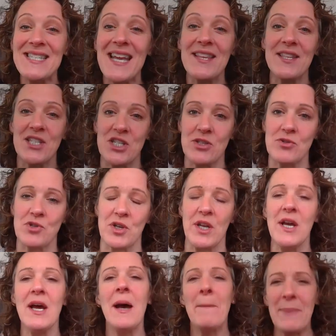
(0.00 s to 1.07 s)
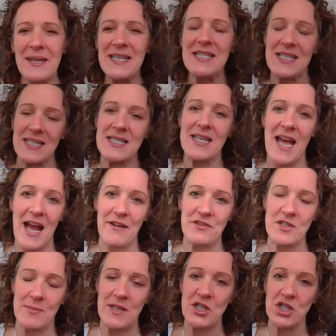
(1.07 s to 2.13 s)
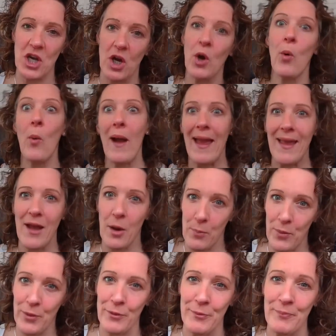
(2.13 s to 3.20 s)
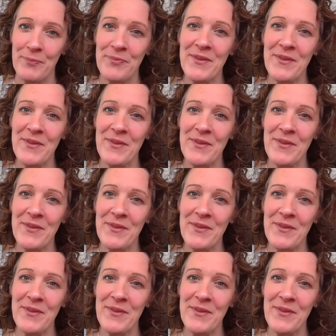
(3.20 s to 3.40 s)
the children, but it doesn't have to be chuck-awayable.